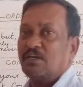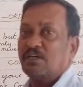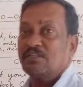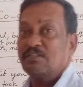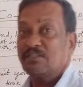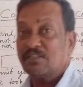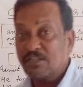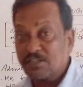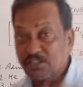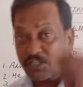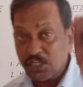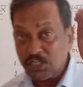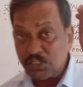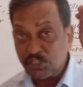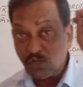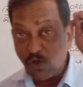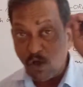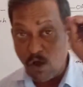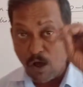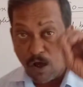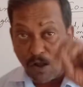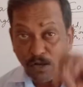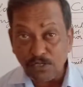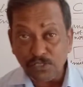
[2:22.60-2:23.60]
This is
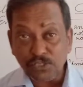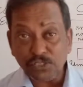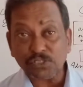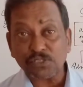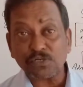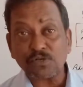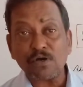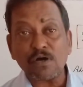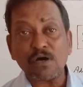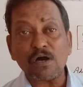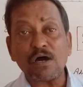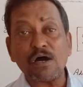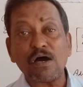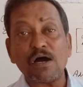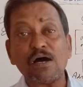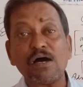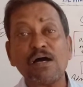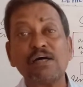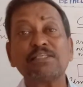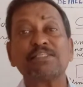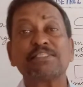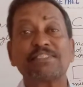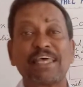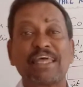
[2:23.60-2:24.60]
also
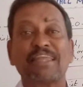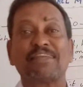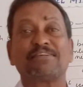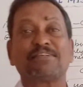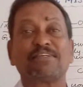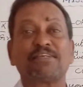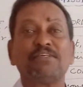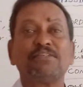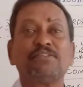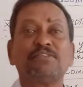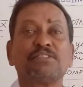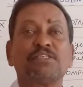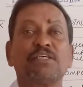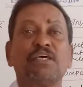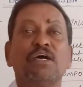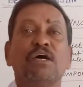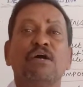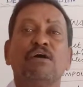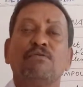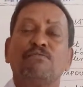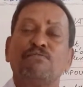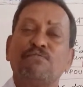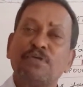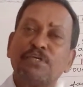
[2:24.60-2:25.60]
a sentence
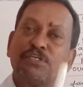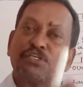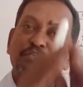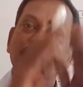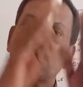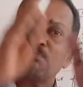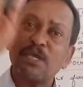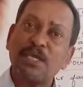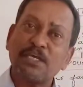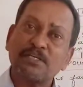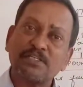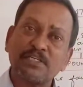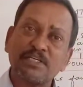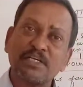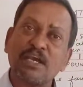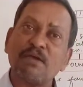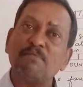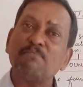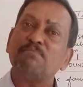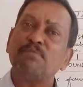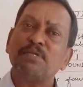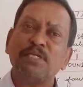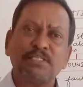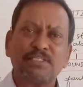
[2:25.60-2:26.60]
which makes a
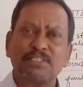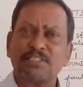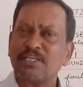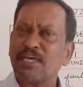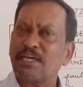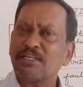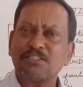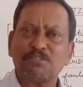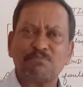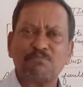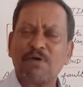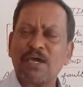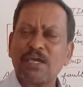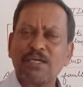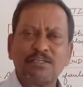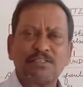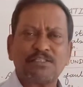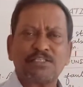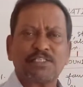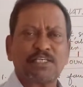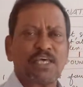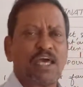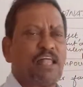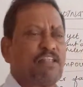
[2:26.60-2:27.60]
complete sense by
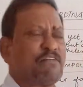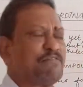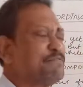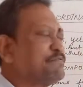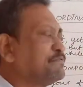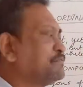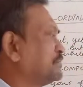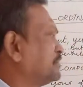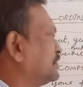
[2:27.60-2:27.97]
itself.